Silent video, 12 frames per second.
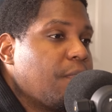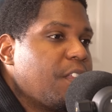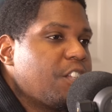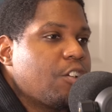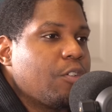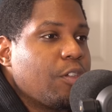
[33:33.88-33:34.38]
of
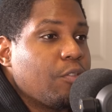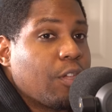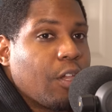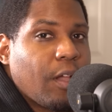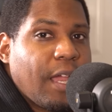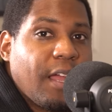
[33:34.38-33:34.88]
digital
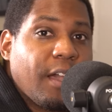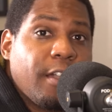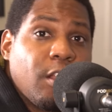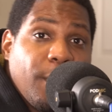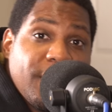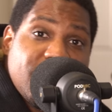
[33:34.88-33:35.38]
Yu-Gi-Oh, I got a
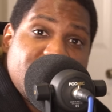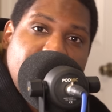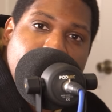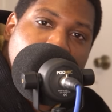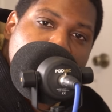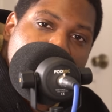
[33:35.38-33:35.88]
little bit to
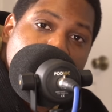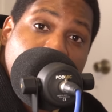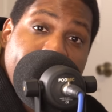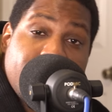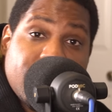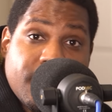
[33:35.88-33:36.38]
say about Duel
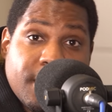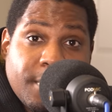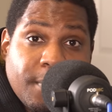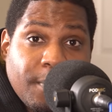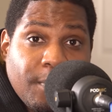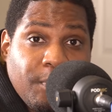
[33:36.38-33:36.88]
Links.
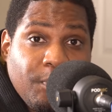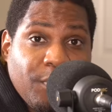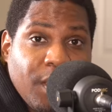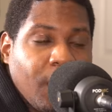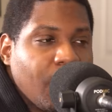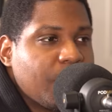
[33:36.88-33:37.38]
Okay.
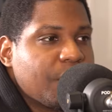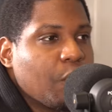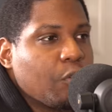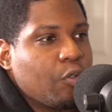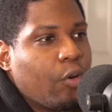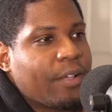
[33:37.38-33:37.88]

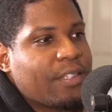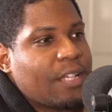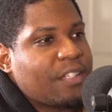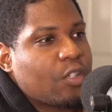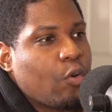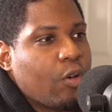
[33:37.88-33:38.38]
So Duel Links
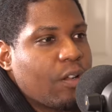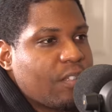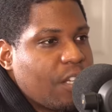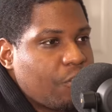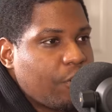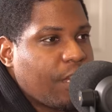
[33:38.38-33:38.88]
has its quarter
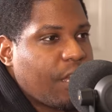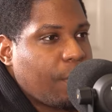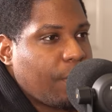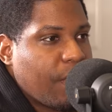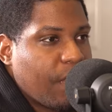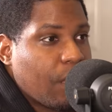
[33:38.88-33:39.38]
century
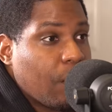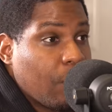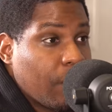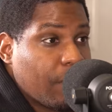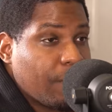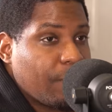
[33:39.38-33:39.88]
campaign
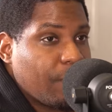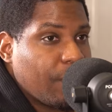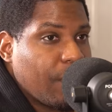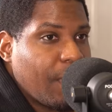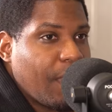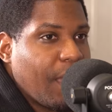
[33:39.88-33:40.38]
going,
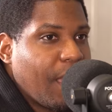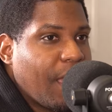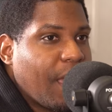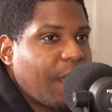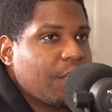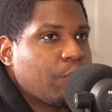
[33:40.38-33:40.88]

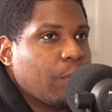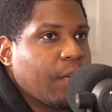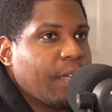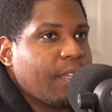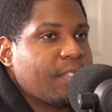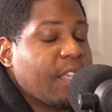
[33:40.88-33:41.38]
and it's
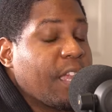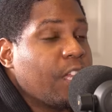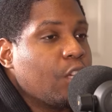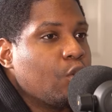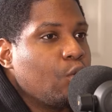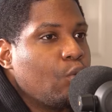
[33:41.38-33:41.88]
released
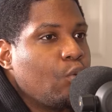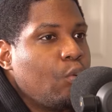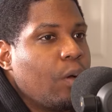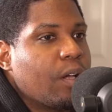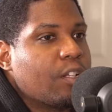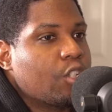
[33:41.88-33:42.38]
a
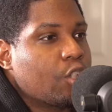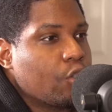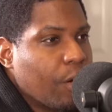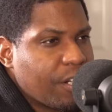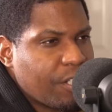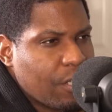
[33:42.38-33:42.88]
new
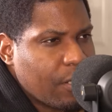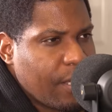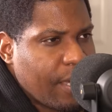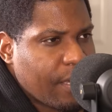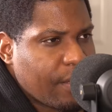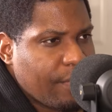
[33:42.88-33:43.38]
structure
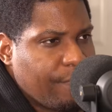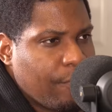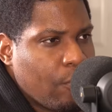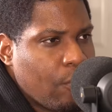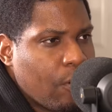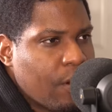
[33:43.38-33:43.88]
deck
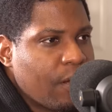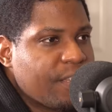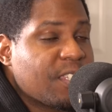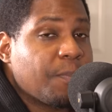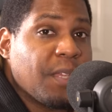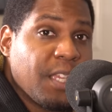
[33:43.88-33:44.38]
for
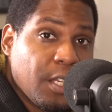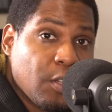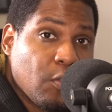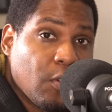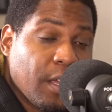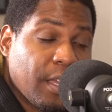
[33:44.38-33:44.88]
Speed
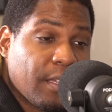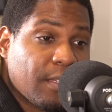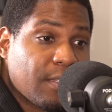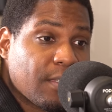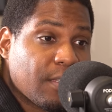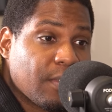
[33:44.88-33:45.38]
Duel
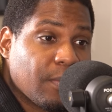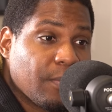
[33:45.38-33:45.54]
Links.